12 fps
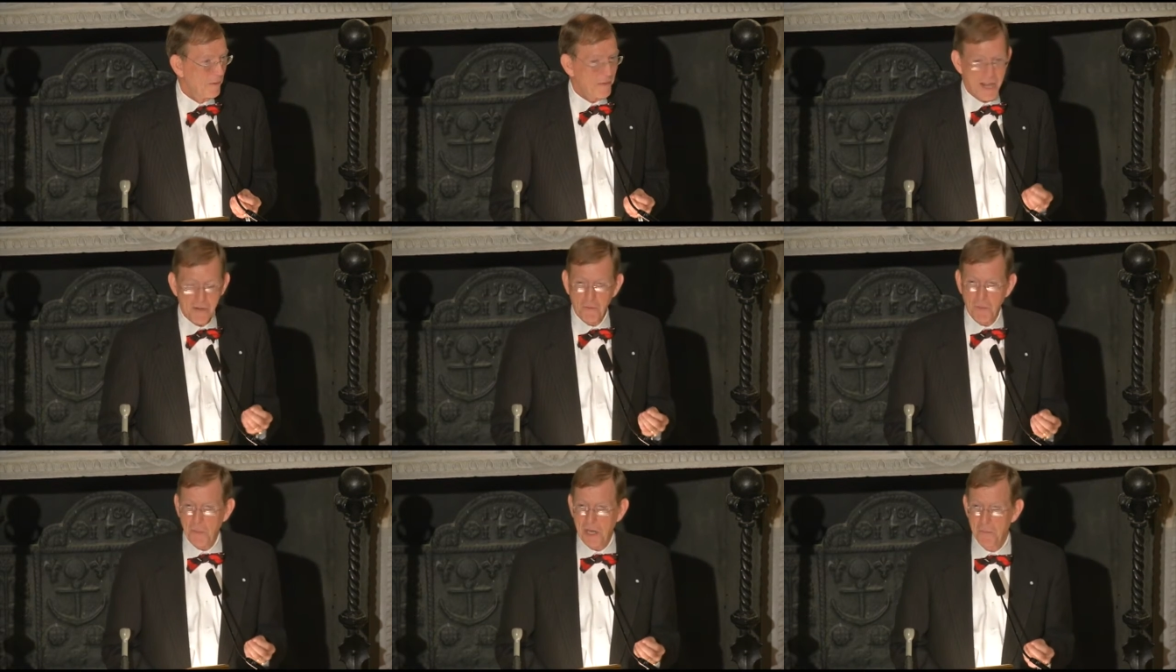They hadn't
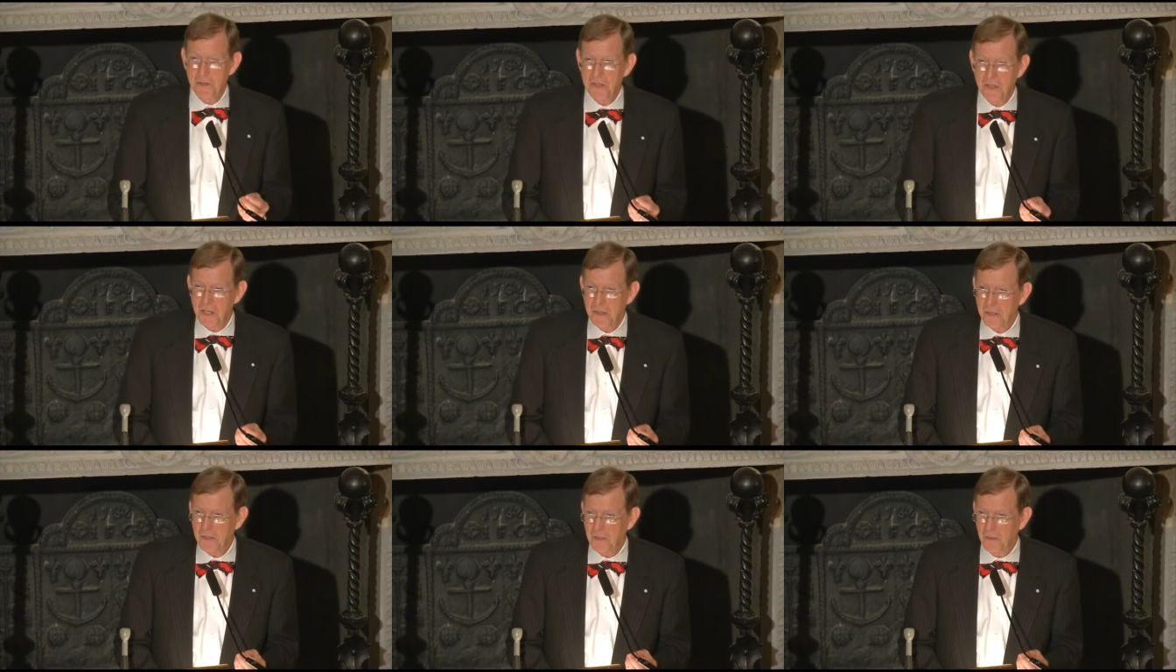really paid much
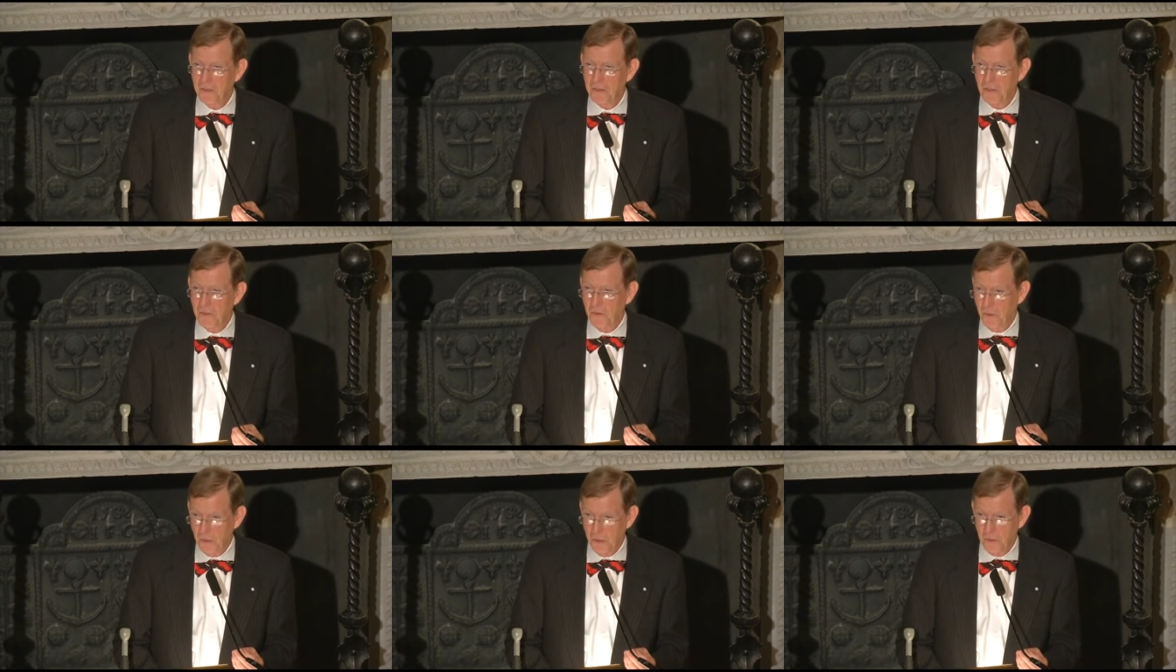attention to the
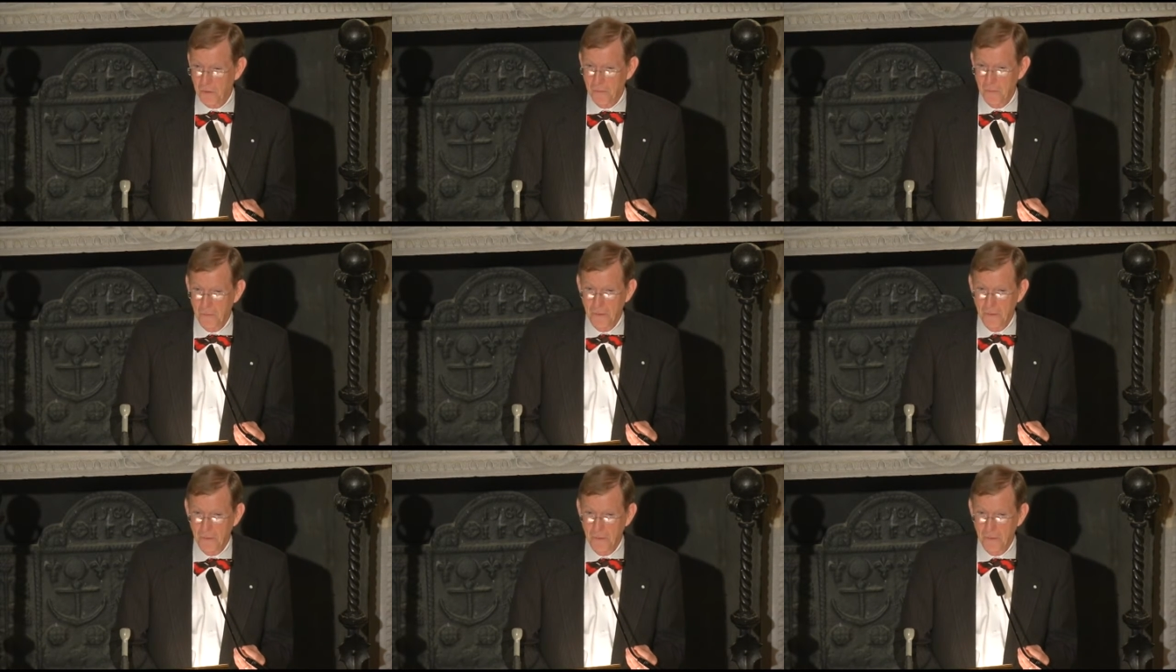Southern theater